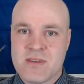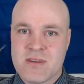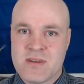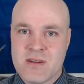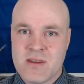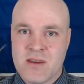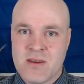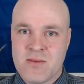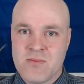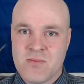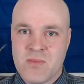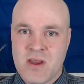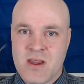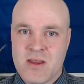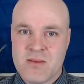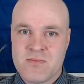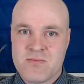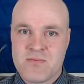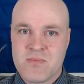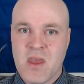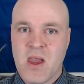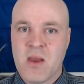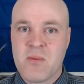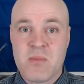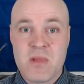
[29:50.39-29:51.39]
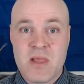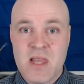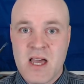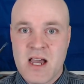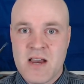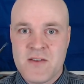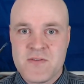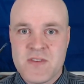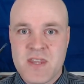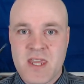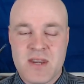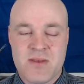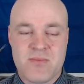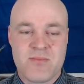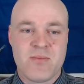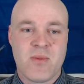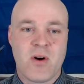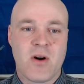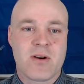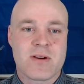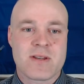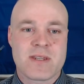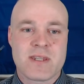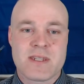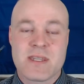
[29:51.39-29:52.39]
and I'm laughed at and
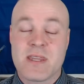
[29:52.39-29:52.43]
mocked.